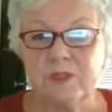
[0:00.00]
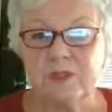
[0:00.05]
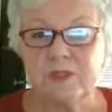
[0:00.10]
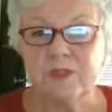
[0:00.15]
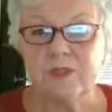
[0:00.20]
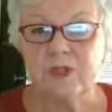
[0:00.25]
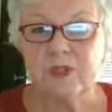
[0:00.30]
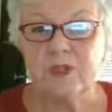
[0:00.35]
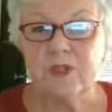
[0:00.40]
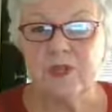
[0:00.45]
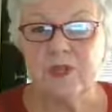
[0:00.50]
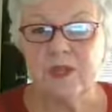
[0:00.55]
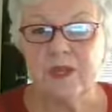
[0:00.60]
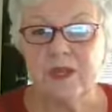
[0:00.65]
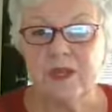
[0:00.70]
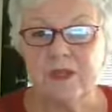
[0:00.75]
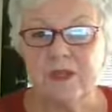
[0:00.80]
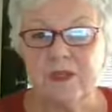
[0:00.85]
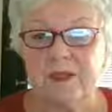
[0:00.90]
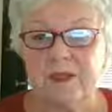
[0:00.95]
so
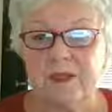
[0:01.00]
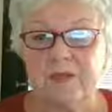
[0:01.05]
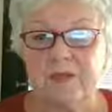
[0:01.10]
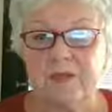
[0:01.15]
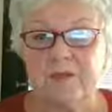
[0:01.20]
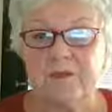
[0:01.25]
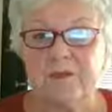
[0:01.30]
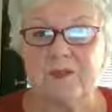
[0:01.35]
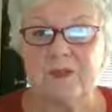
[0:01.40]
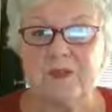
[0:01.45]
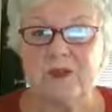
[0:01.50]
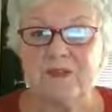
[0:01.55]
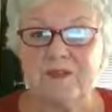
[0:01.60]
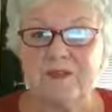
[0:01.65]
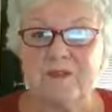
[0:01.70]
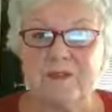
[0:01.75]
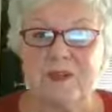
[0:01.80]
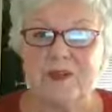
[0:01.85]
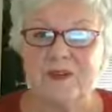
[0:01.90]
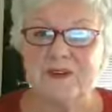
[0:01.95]
that you have
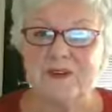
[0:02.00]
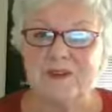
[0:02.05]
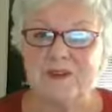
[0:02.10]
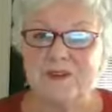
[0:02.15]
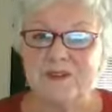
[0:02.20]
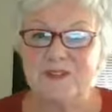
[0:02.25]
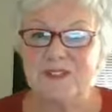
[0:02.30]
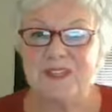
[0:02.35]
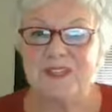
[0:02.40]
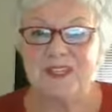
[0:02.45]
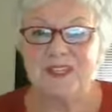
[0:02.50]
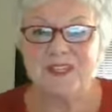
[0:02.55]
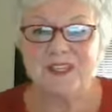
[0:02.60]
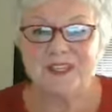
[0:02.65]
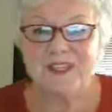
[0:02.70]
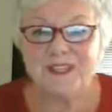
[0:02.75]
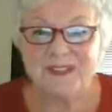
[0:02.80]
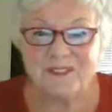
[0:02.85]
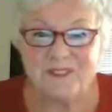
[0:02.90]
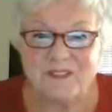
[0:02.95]
a better
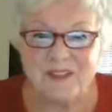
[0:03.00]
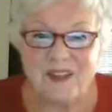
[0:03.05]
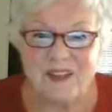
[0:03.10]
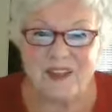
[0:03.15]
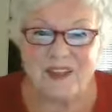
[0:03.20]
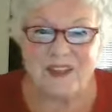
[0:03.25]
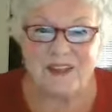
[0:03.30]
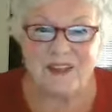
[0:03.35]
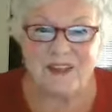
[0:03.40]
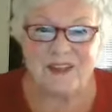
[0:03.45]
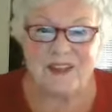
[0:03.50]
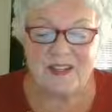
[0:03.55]
understanding of that.